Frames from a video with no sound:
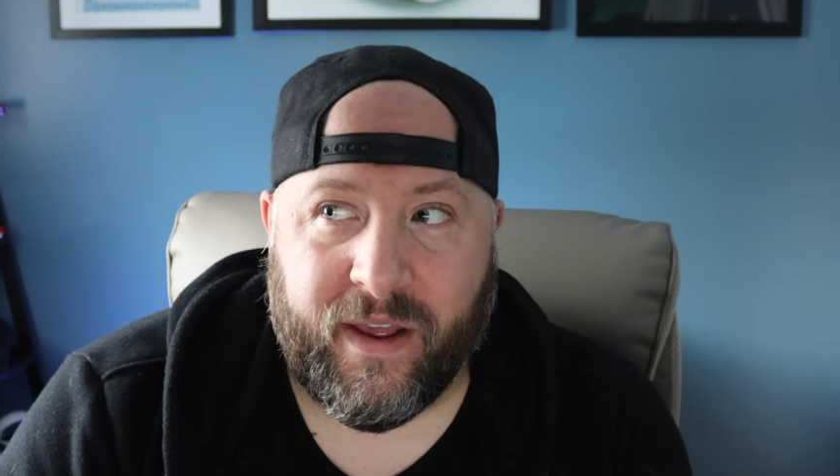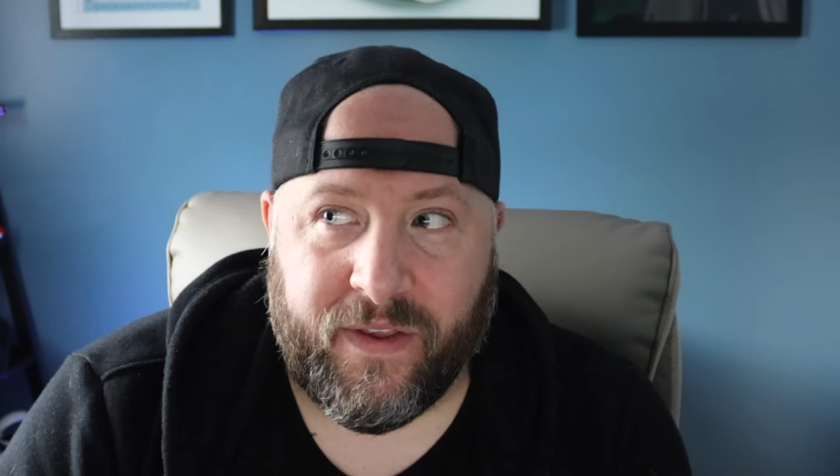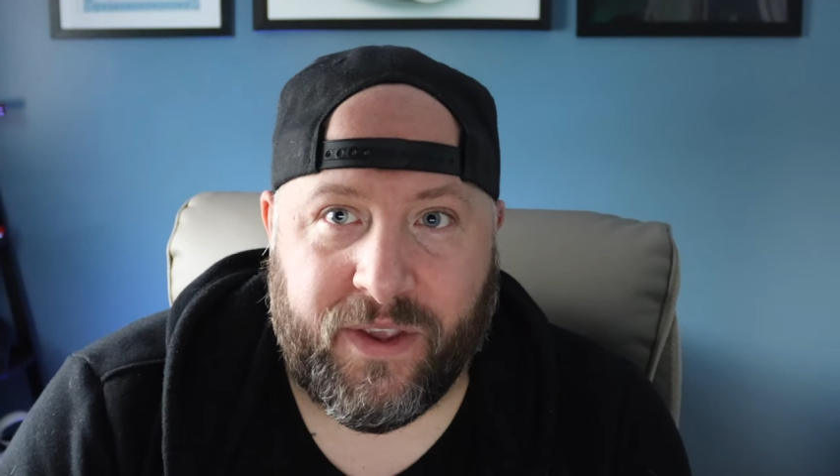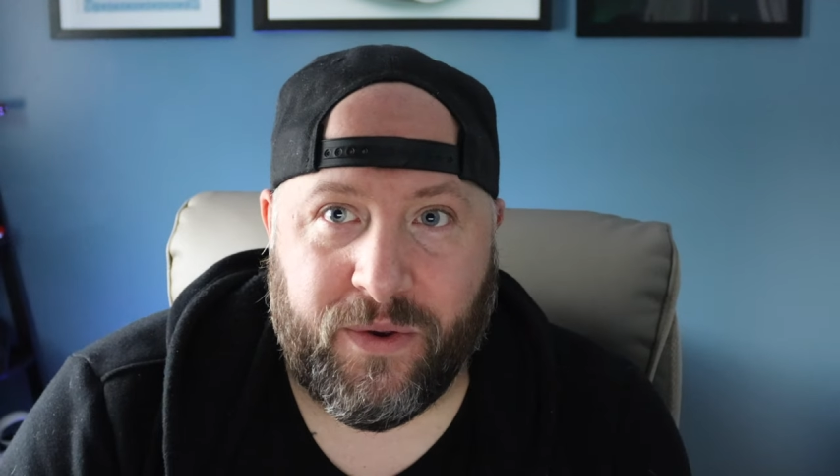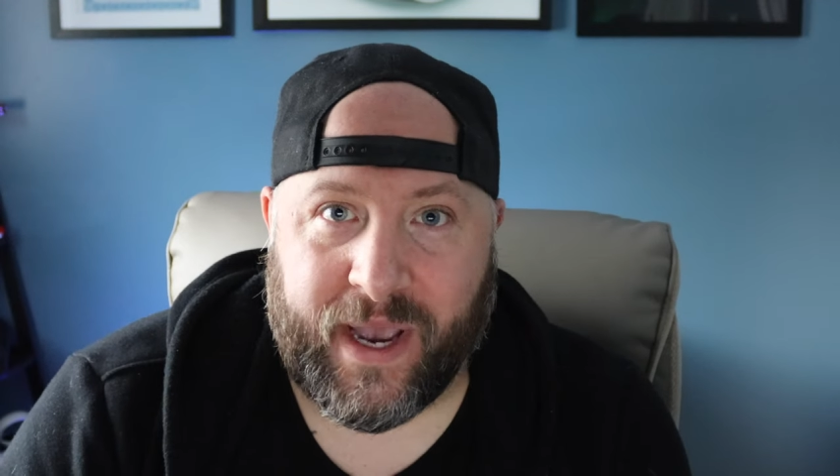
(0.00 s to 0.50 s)

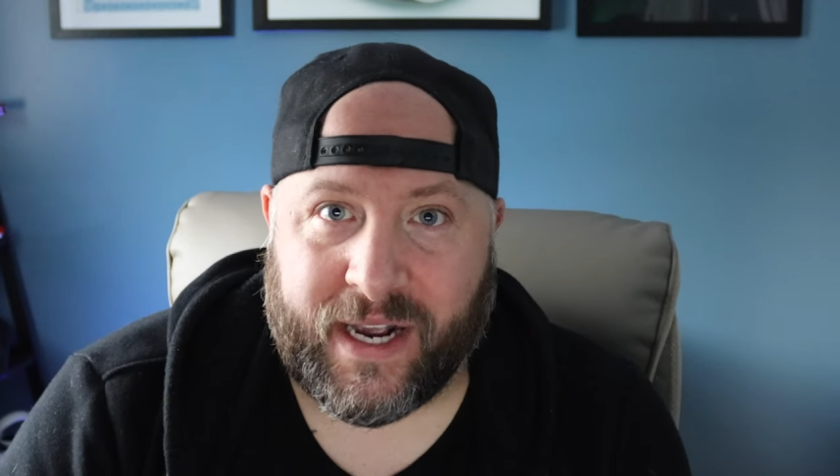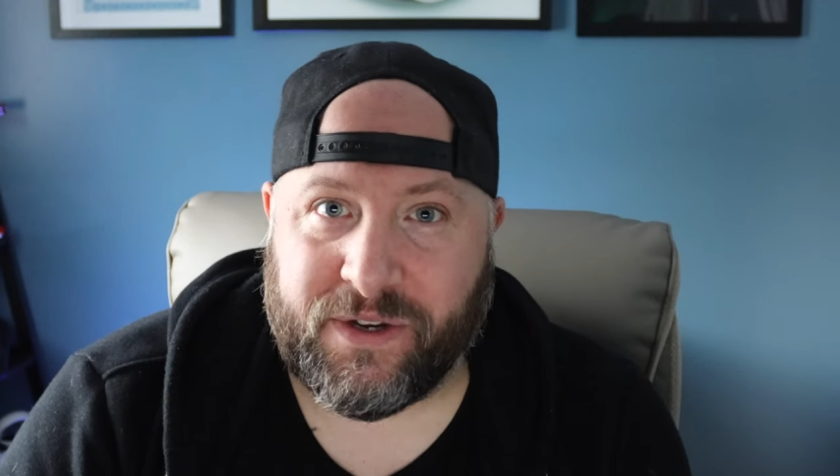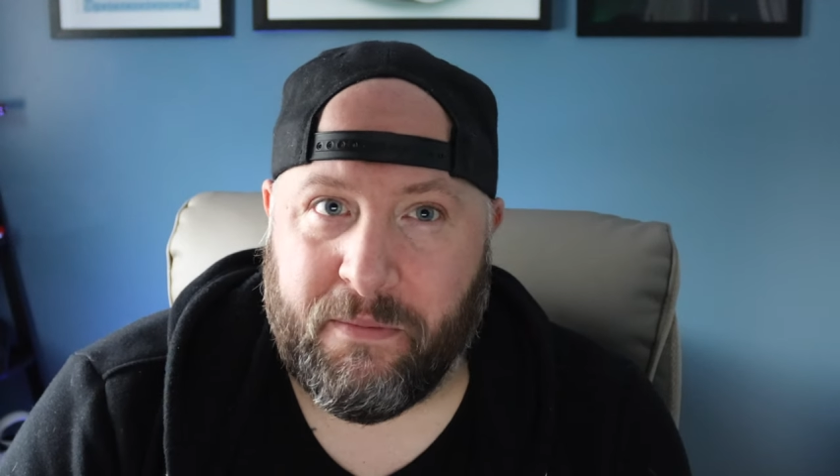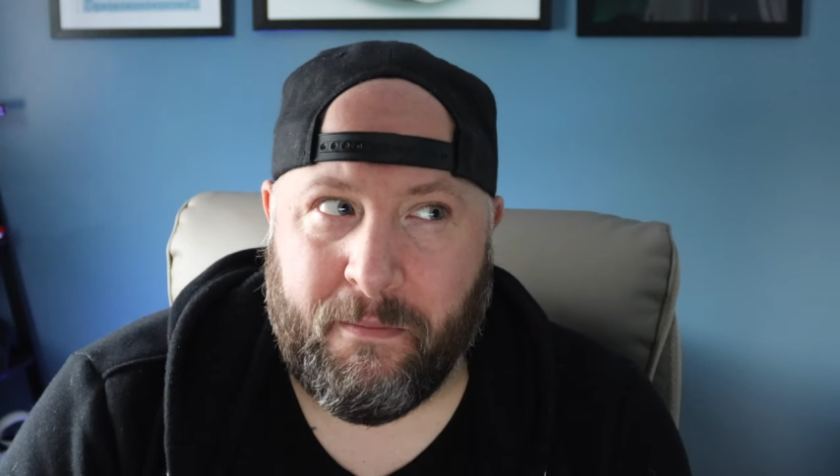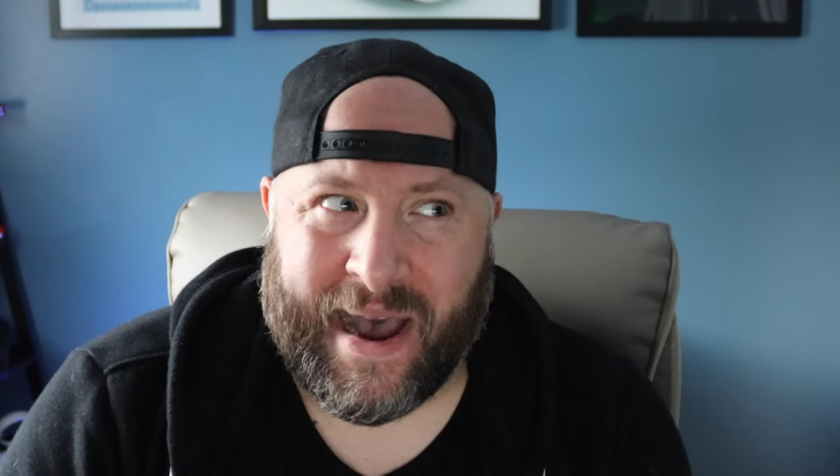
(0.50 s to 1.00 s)
You guys
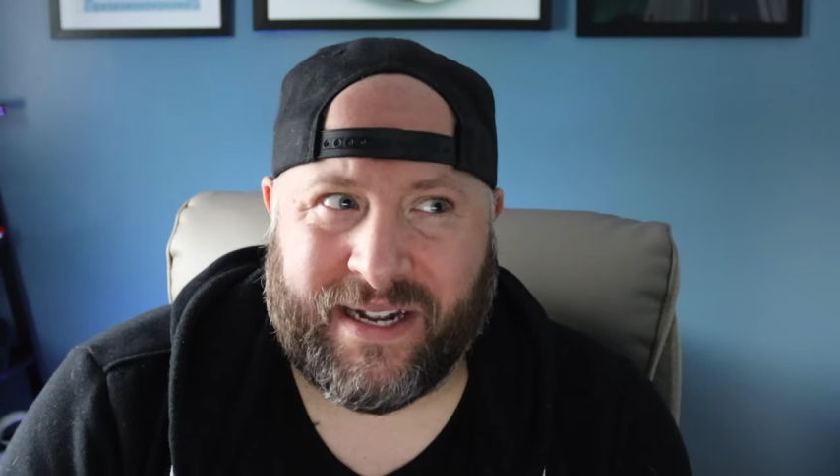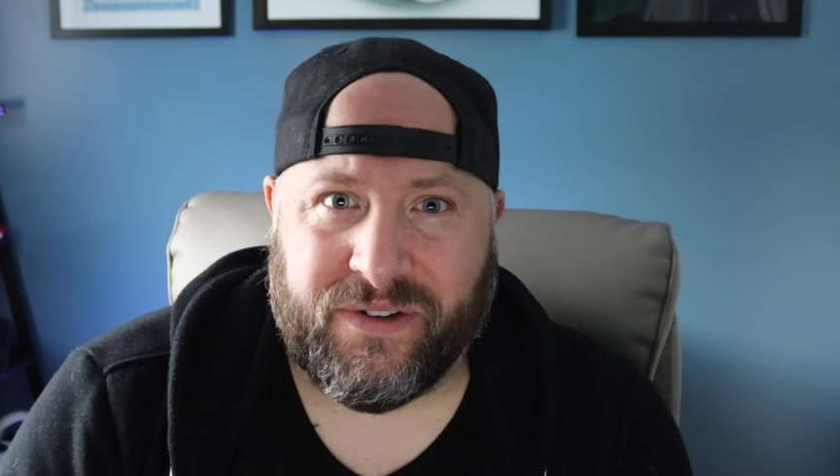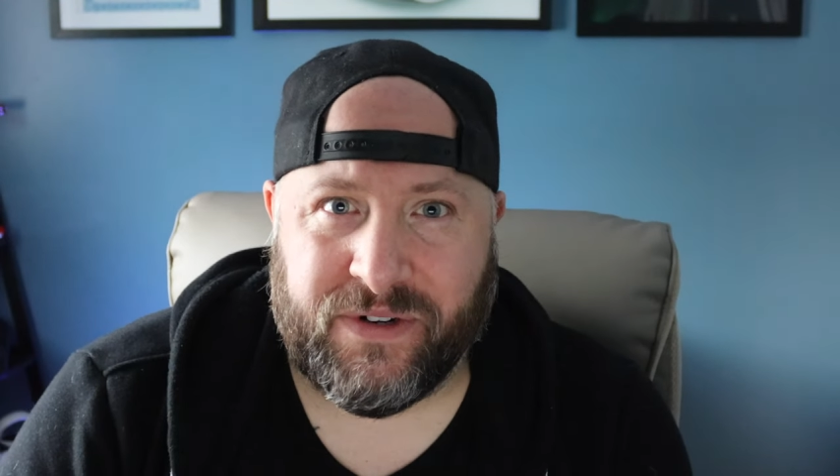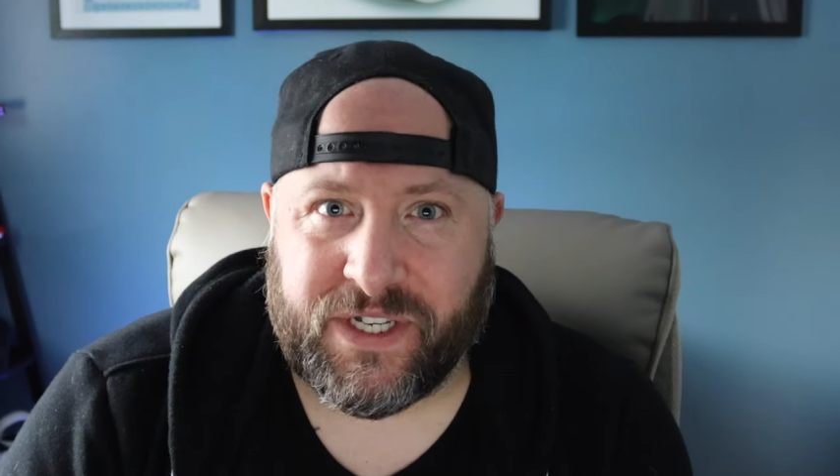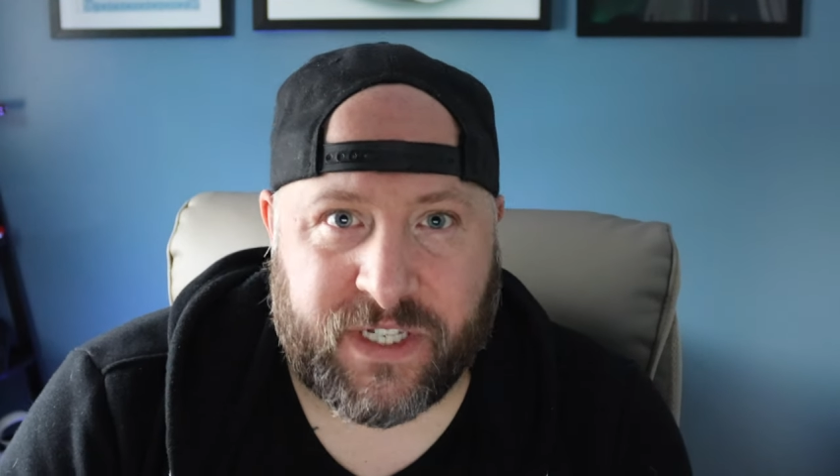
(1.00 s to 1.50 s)
are masters of